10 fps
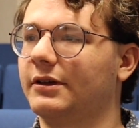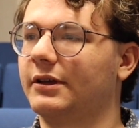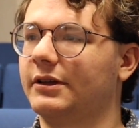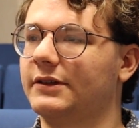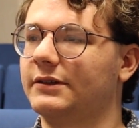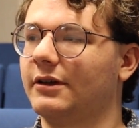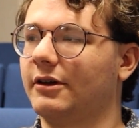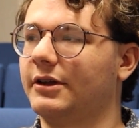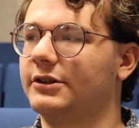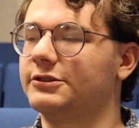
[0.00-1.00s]
an
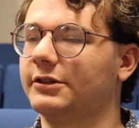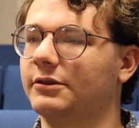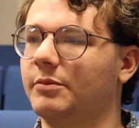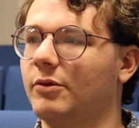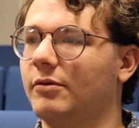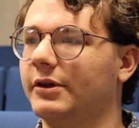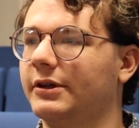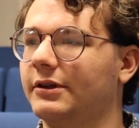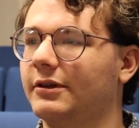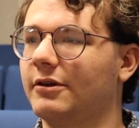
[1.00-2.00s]
unhinged little
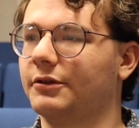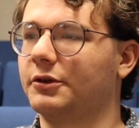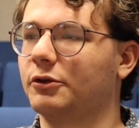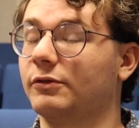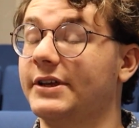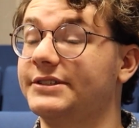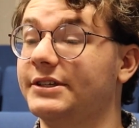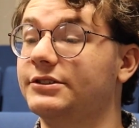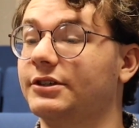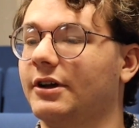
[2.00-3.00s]
boy called Crazy
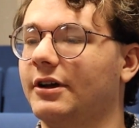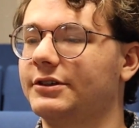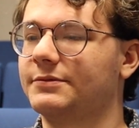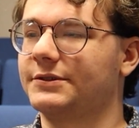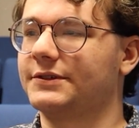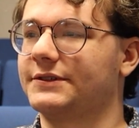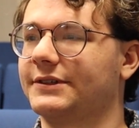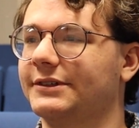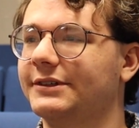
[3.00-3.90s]
Josh, which is